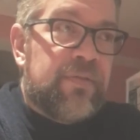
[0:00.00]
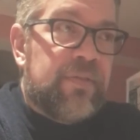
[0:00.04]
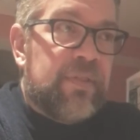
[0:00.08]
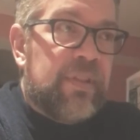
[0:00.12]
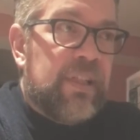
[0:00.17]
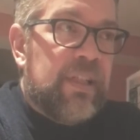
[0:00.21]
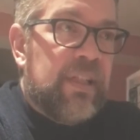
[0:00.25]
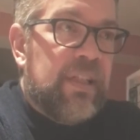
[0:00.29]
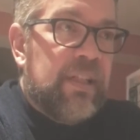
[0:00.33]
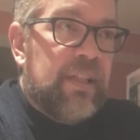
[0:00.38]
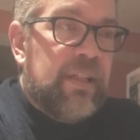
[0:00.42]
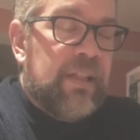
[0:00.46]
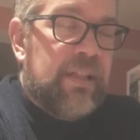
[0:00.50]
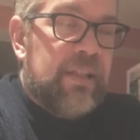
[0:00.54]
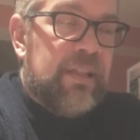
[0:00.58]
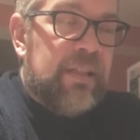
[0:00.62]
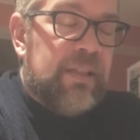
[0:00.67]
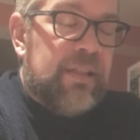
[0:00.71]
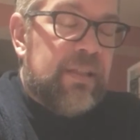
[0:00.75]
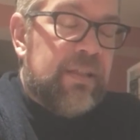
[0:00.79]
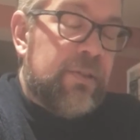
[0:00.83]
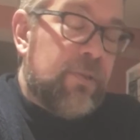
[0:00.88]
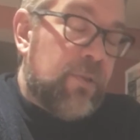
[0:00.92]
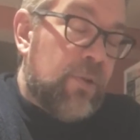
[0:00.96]
of
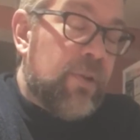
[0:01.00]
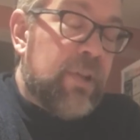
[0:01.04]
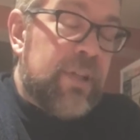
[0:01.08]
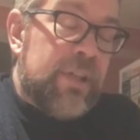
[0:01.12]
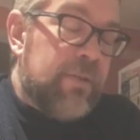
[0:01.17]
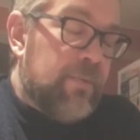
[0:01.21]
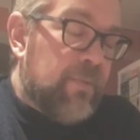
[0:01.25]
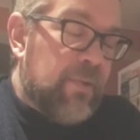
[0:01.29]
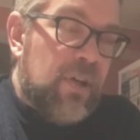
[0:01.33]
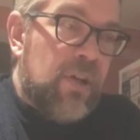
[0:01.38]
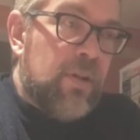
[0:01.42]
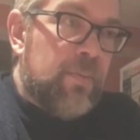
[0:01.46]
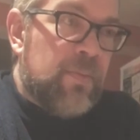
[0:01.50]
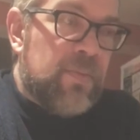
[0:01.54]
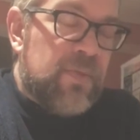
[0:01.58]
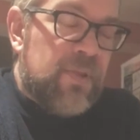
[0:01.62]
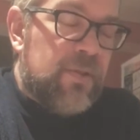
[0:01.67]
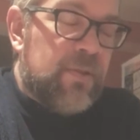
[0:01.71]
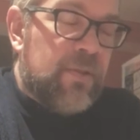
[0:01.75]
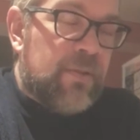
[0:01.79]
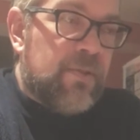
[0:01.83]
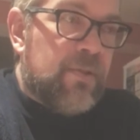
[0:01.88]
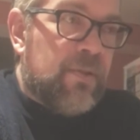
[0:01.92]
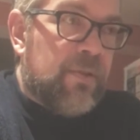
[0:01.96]
or in the
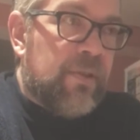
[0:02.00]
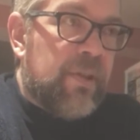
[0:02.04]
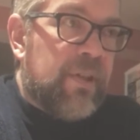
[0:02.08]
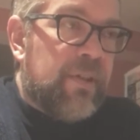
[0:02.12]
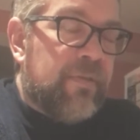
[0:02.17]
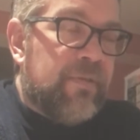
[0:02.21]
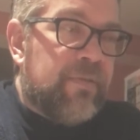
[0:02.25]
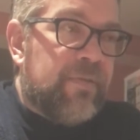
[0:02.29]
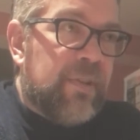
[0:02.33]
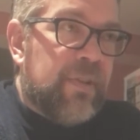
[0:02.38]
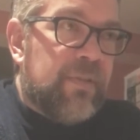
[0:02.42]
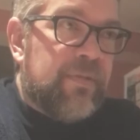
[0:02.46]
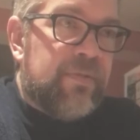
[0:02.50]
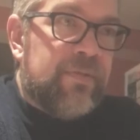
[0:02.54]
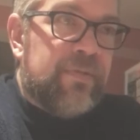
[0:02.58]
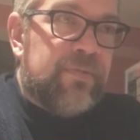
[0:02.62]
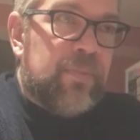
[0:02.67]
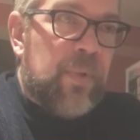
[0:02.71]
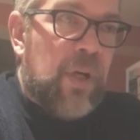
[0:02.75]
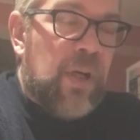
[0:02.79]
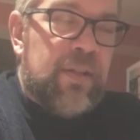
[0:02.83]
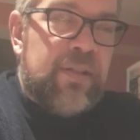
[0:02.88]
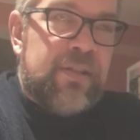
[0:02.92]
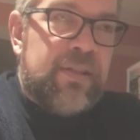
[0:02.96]
realms,
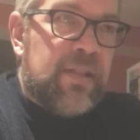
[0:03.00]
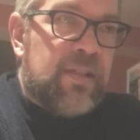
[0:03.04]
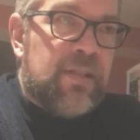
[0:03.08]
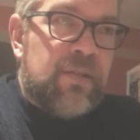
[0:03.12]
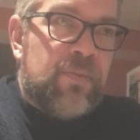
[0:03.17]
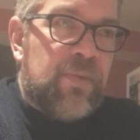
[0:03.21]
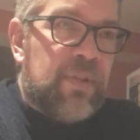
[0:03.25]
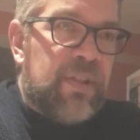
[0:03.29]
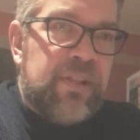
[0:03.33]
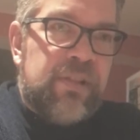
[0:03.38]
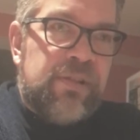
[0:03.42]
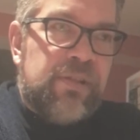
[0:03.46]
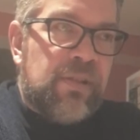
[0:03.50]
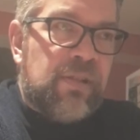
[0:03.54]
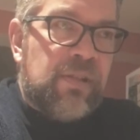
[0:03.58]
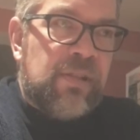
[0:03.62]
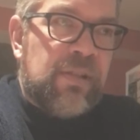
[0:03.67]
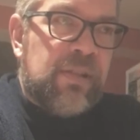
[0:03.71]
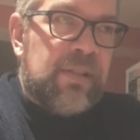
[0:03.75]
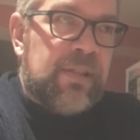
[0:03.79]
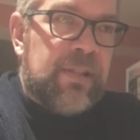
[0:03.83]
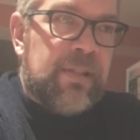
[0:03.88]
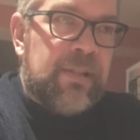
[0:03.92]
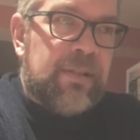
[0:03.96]
of politics and
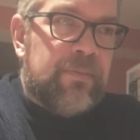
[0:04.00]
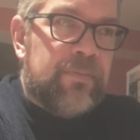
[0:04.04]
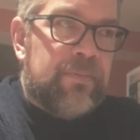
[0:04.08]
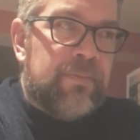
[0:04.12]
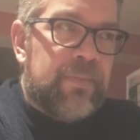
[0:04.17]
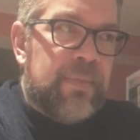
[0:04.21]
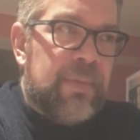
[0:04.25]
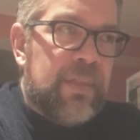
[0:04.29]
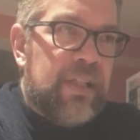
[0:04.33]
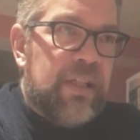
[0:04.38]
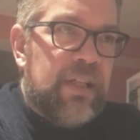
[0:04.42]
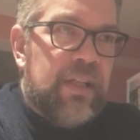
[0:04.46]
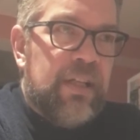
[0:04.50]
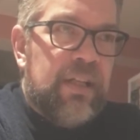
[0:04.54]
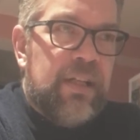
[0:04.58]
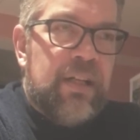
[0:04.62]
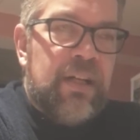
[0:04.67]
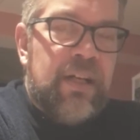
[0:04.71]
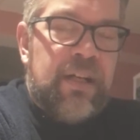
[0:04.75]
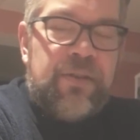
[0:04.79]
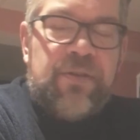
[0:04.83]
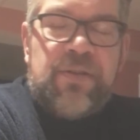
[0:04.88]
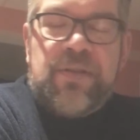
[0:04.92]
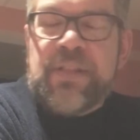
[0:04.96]
religion,
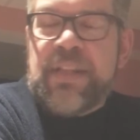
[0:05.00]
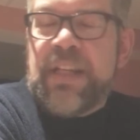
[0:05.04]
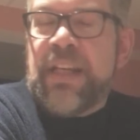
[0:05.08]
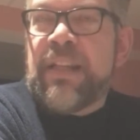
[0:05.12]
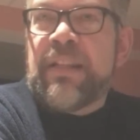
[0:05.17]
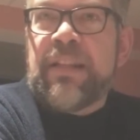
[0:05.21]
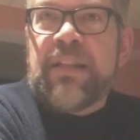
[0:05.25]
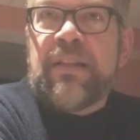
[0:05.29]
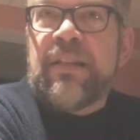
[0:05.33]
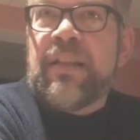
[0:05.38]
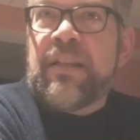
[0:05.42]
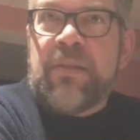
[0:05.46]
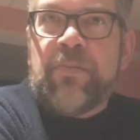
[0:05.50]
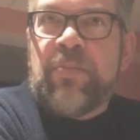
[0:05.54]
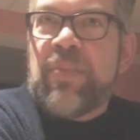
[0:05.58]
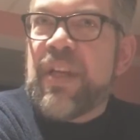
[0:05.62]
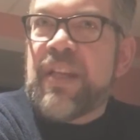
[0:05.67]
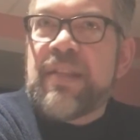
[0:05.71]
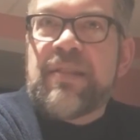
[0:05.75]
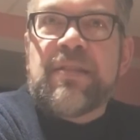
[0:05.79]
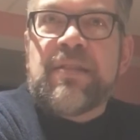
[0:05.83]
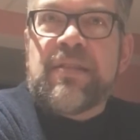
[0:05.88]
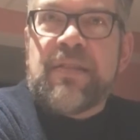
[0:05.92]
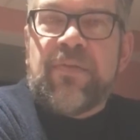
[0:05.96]
understand that at the
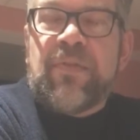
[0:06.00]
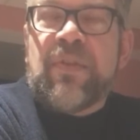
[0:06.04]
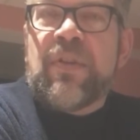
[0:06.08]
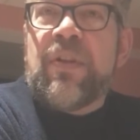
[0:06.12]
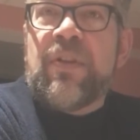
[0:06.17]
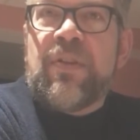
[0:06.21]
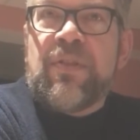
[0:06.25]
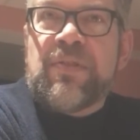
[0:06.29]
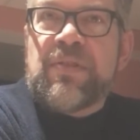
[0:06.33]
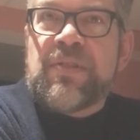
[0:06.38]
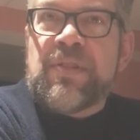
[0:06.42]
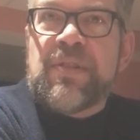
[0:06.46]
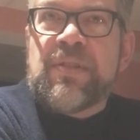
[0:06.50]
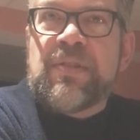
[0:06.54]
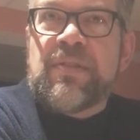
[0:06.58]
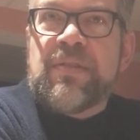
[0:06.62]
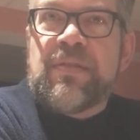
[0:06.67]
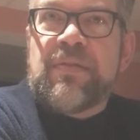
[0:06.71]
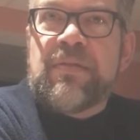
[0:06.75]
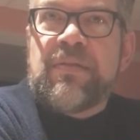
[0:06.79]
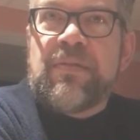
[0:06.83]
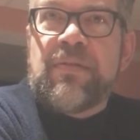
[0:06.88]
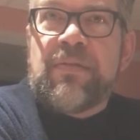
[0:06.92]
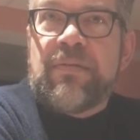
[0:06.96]
basis of it all is
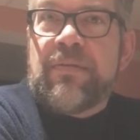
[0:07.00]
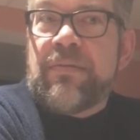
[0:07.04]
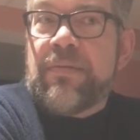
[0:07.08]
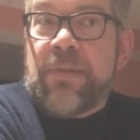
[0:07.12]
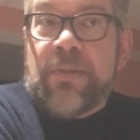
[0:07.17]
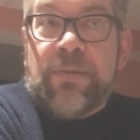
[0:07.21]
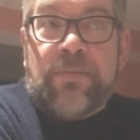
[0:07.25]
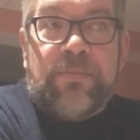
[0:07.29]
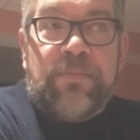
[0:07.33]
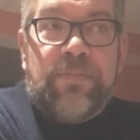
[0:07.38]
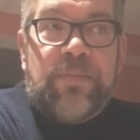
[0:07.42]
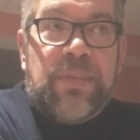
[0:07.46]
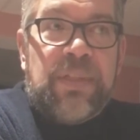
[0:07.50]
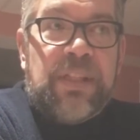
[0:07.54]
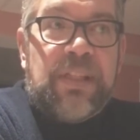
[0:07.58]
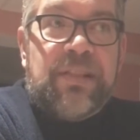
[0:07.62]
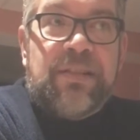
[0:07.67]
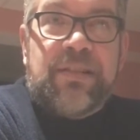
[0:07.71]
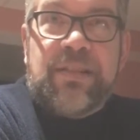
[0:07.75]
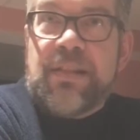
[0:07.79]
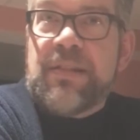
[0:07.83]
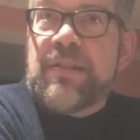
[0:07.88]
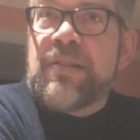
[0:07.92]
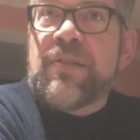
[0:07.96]
just,
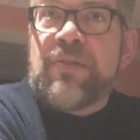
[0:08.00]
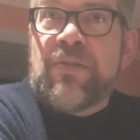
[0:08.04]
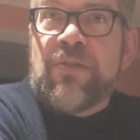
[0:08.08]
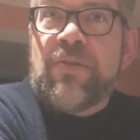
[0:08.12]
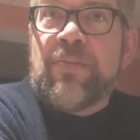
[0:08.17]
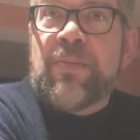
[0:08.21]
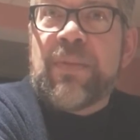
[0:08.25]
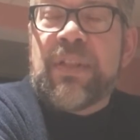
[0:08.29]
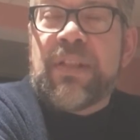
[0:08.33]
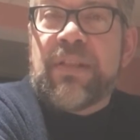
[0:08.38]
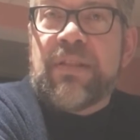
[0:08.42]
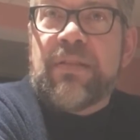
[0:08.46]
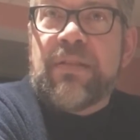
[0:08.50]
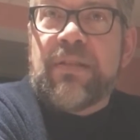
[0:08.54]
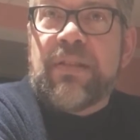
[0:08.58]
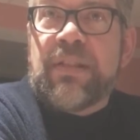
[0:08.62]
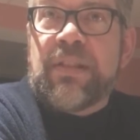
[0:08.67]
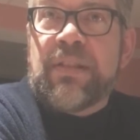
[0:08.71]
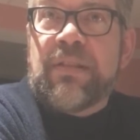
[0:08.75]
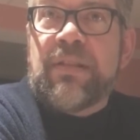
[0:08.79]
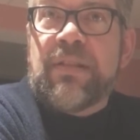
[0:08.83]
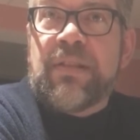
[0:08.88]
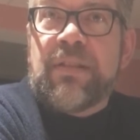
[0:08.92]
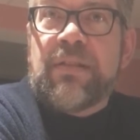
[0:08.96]
being a decent human
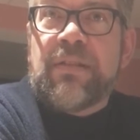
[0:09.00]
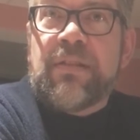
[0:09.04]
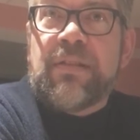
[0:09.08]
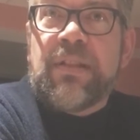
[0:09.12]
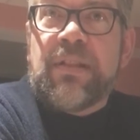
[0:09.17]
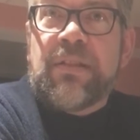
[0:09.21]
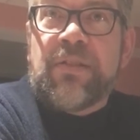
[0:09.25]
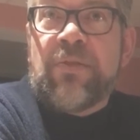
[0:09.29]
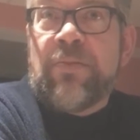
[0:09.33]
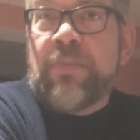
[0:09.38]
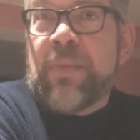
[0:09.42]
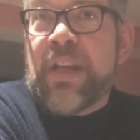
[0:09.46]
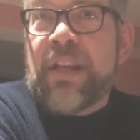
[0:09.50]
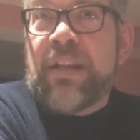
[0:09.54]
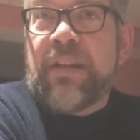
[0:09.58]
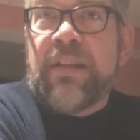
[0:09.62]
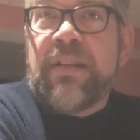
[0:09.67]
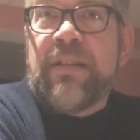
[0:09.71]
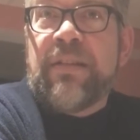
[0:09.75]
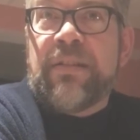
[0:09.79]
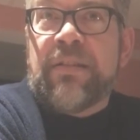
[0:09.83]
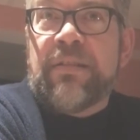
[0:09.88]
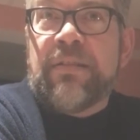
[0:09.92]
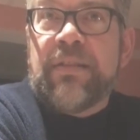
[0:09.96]
and
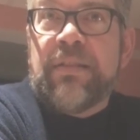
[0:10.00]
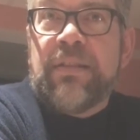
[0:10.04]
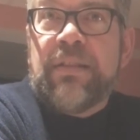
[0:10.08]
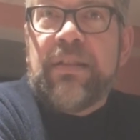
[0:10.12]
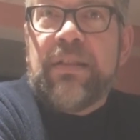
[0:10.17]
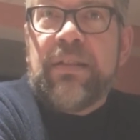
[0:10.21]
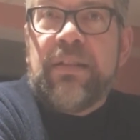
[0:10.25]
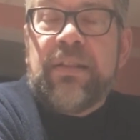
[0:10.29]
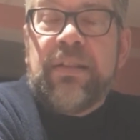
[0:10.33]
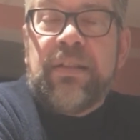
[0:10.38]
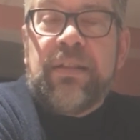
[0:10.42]
humanity, and